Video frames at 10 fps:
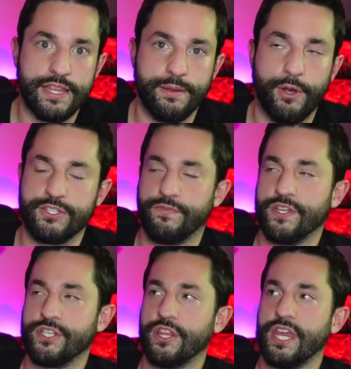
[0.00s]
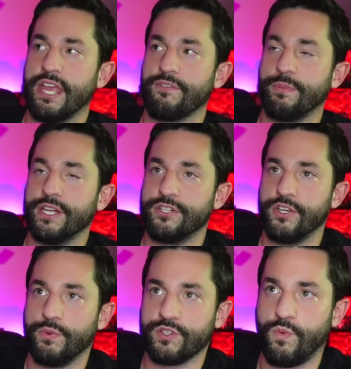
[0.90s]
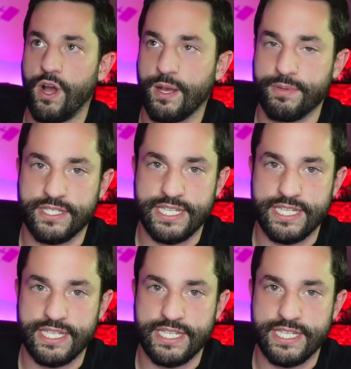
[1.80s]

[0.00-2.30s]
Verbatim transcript: The most efficient thing for me to do is walk up and